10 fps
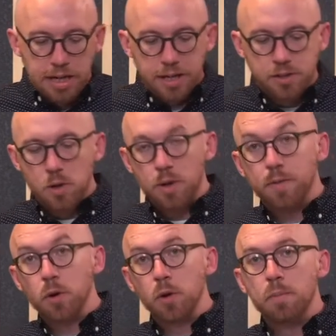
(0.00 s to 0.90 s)
And so
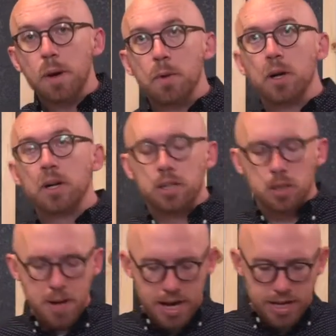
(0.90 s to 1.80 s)
if you remember
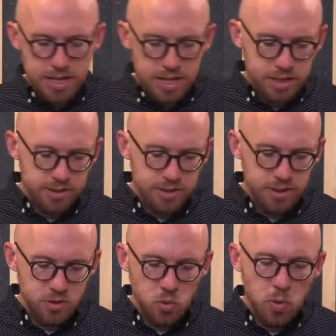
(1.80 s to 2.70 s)
clear back, I think it's
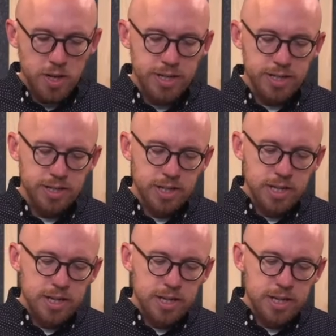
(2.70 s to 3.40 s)
in 26.